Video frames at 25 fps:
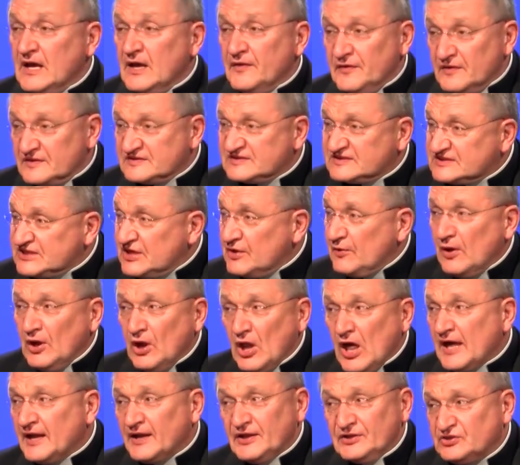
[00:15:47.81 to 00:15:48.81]
There's still a
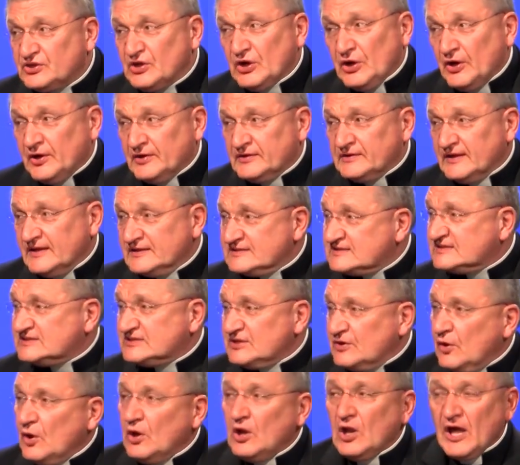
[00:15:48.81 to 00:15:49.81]
lot of dirt and
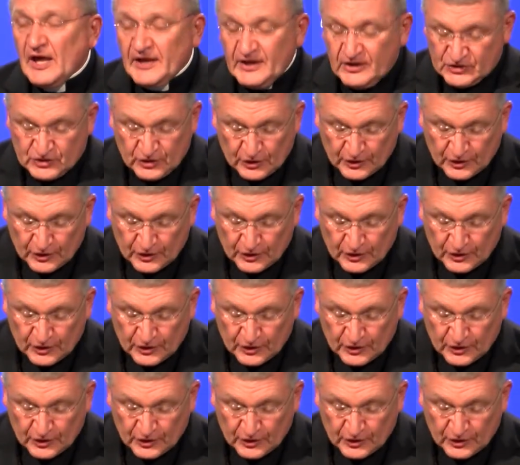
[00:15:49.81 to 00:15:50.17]
still a lot of